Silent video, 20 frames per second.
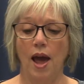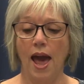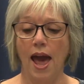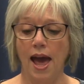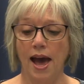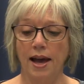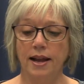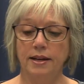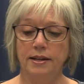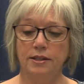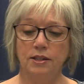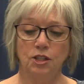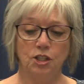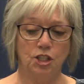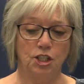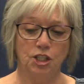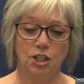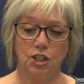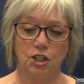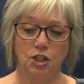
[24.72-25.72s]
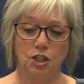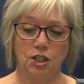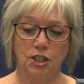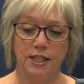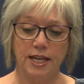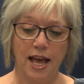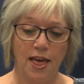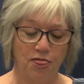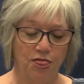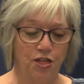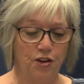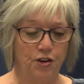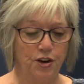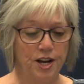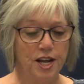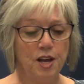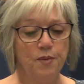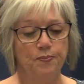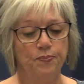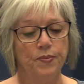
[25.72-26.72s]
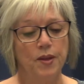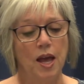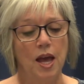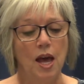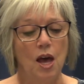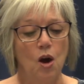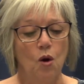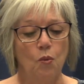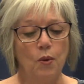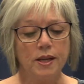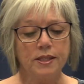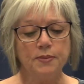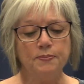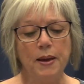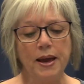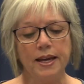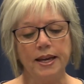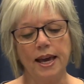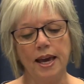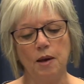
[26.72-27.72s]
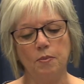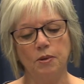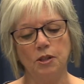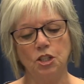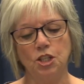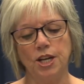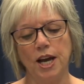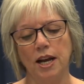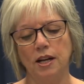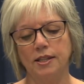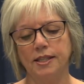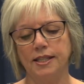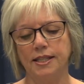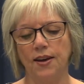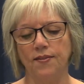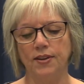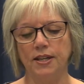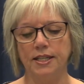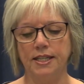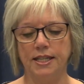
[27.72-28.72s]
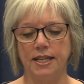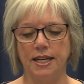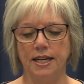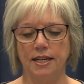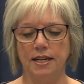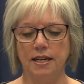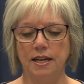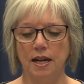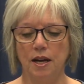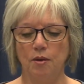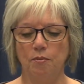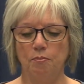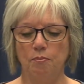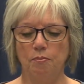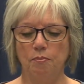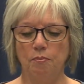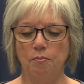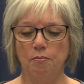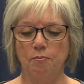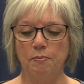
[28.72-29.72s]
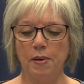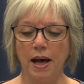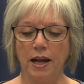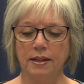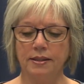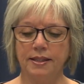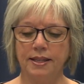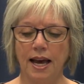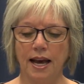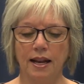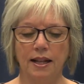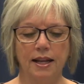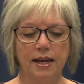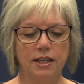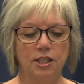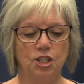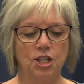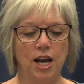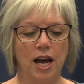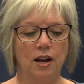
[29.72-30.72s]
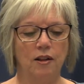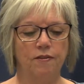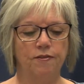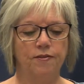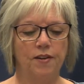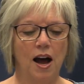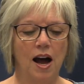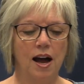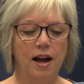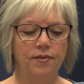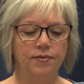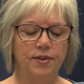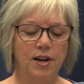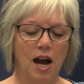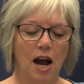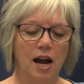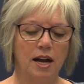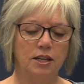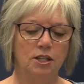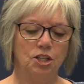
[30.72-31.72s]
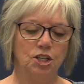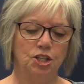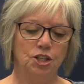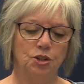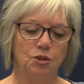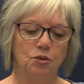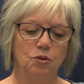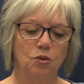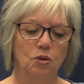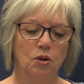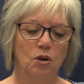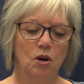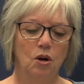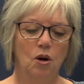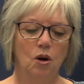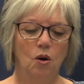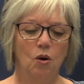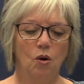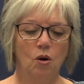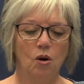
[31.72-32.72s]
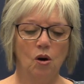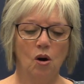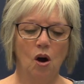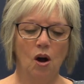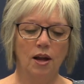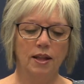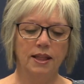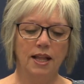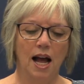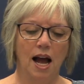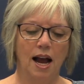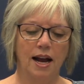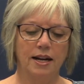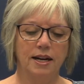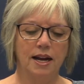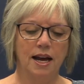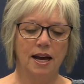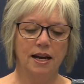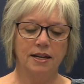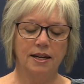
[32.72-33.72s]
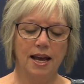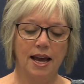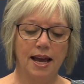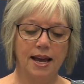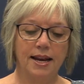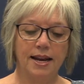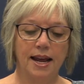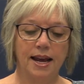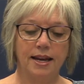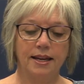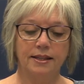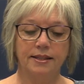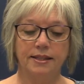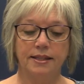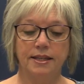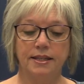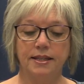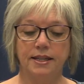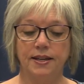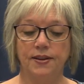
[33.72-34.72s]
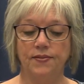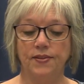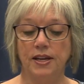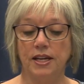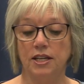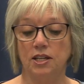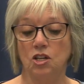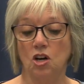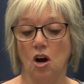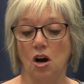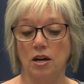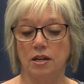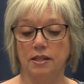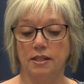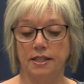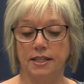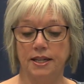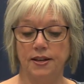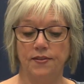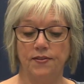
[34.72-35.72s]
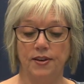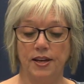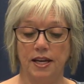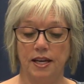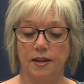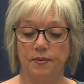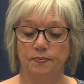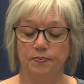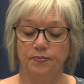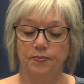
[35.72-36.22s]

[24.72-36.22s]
and 1030, Westman Cable Channel 17, Bell Satellite Channel 592, or online at nactv.tv.